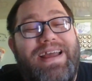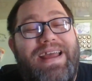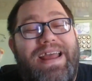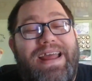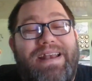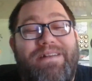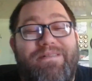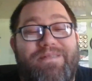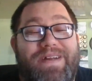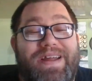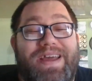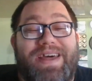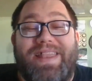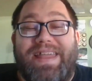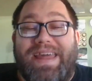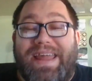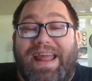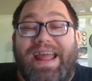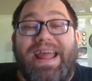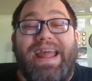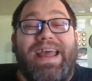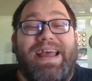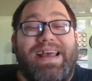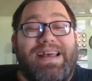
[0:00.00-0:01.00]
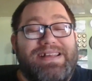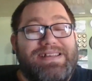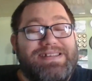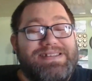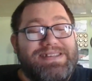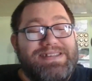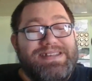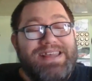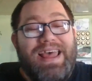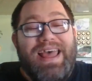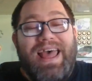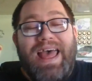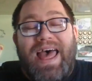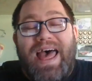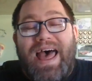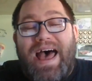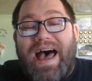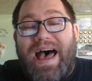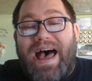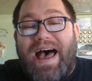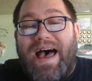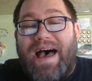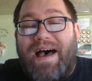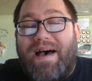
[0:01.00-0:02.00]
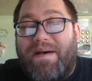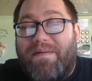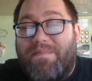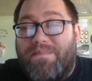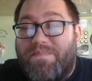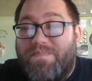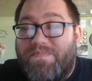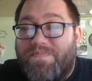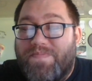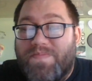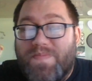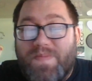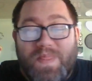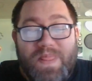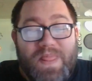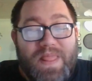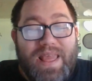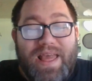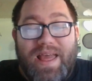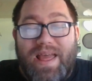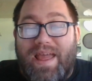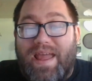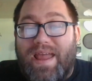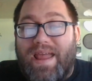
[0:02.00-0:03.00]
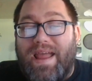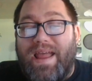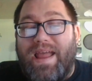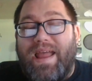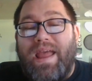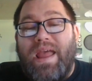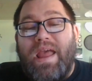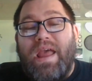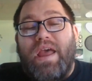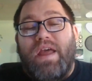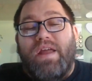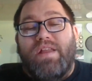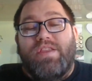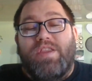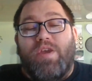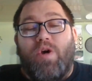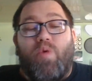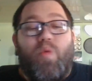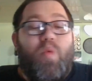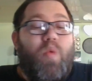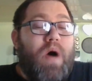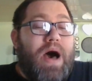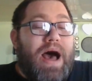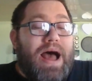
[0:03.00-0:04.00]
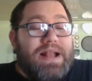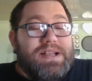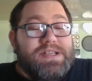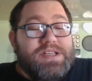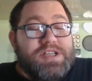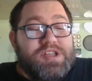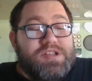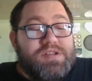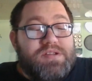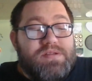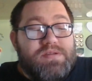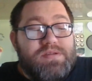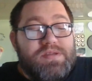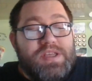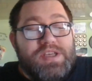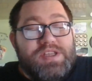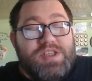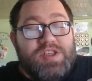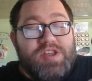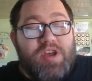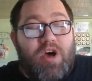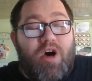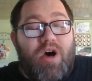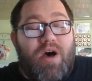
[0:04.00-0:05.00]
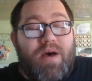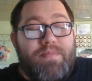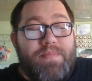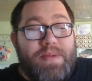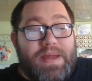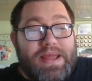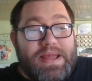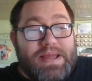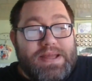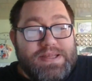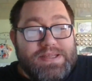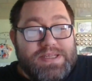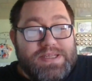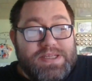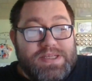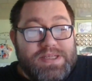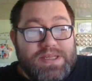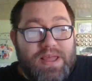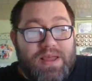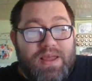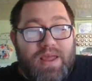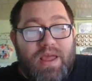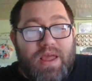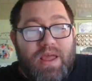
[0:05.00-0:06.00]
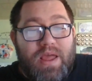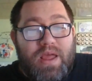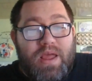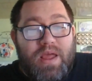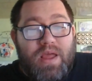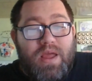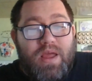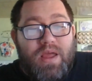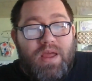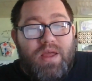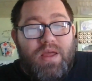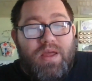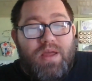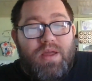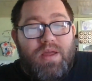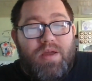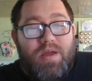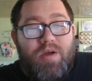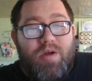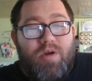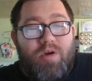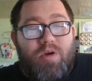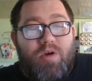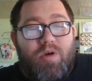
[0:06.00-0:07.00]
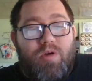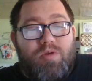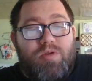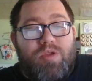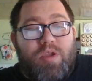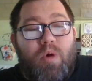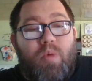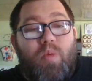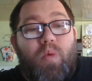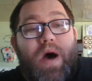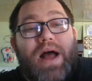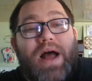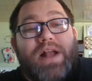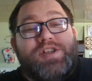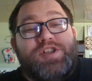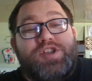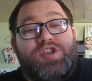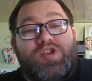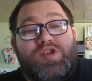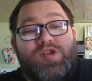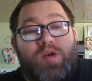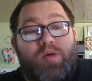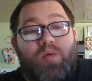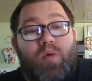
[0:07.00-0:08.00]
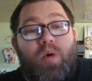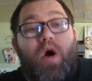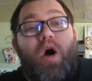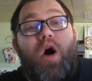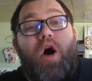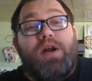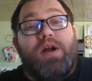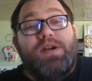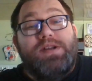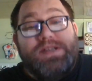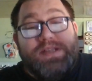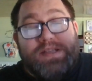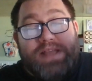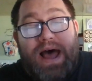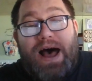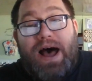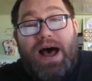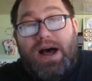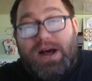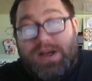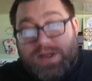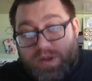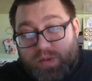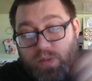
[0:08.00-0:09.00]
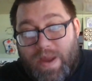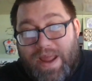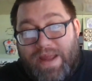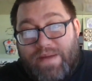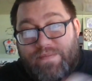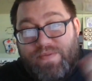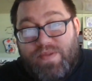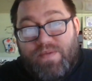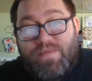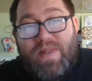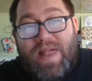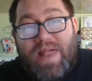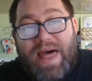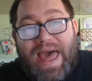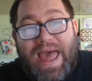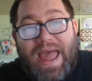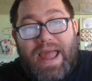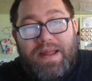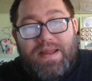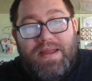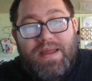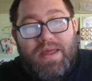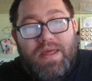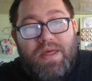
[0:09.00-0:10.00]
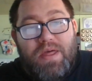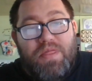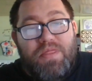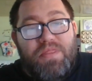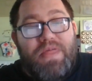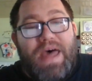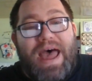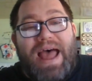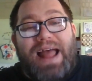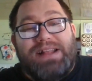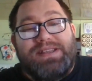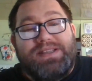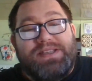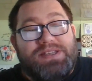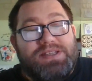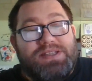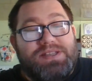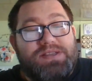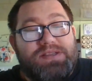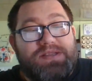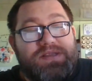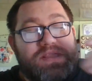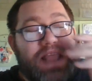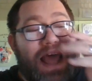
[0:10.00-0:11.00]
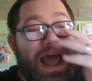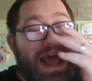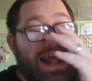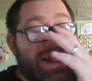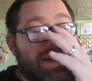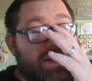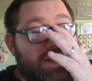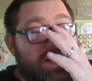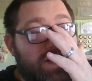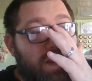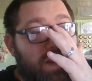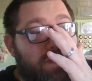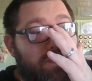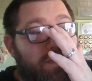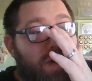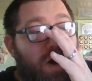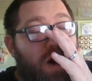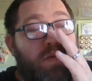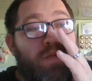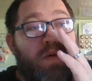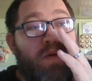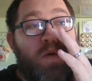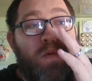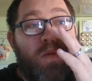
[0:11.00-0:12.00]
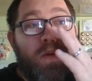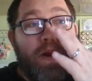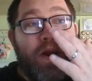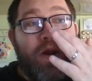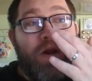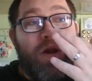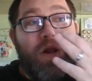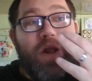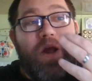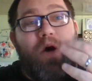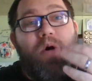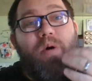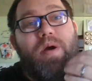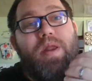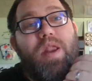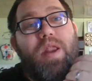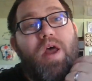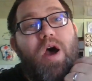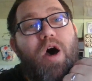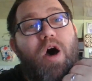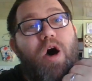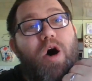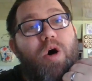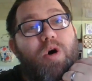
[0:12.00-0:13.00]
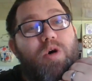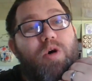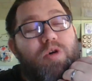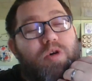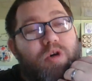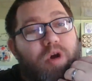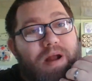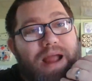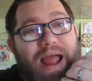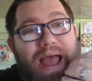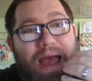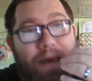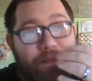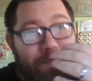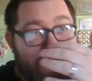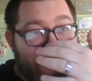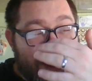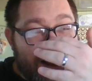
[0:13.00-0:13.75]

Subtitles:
It really is. To watch the zombies, to watch Gerard Stiles wave the flag, that's the moment where you're going, oh crap.